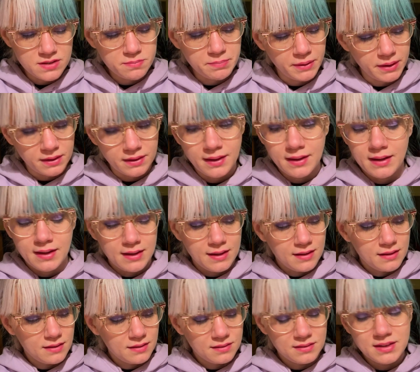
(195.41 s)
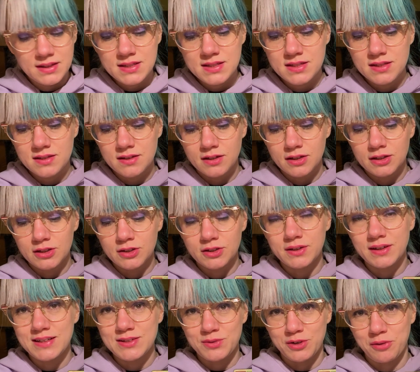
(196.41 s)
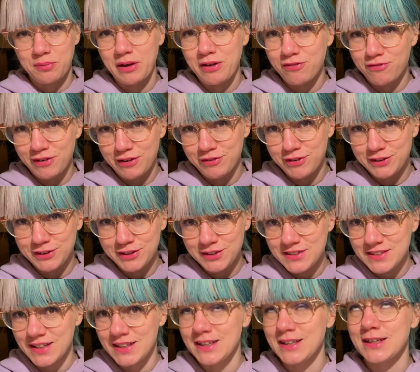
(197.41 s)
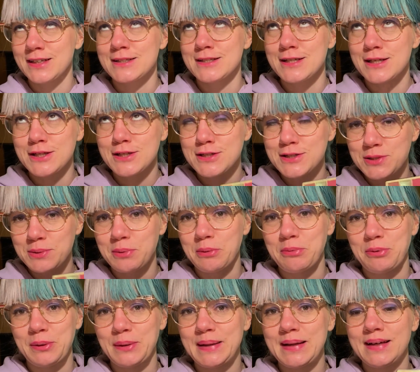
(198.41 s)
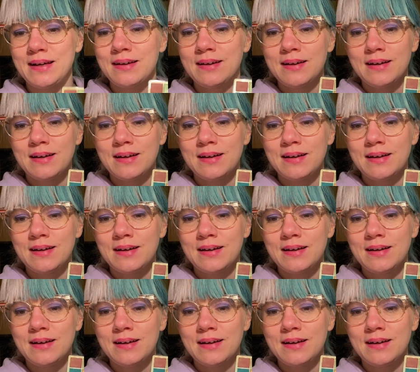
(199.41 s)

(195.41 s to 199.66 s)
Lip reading: But this look is one of my favorite looks. I think it's super pretty.